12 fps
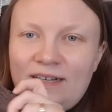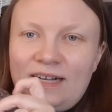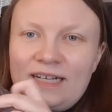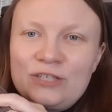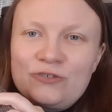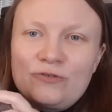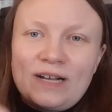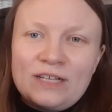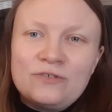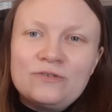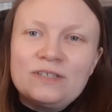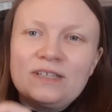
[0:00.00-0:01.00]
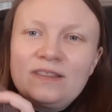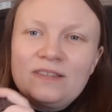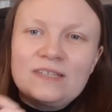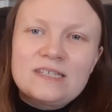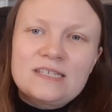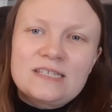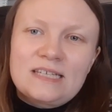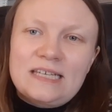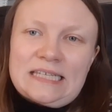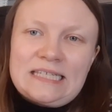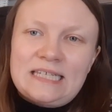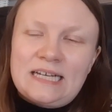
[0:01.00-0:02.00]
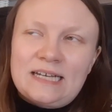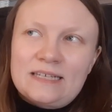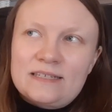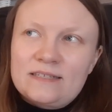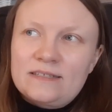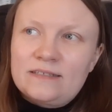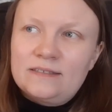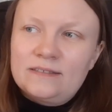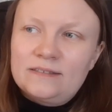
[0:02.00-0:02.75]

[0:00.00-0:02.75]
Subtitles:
I tried to knit this a size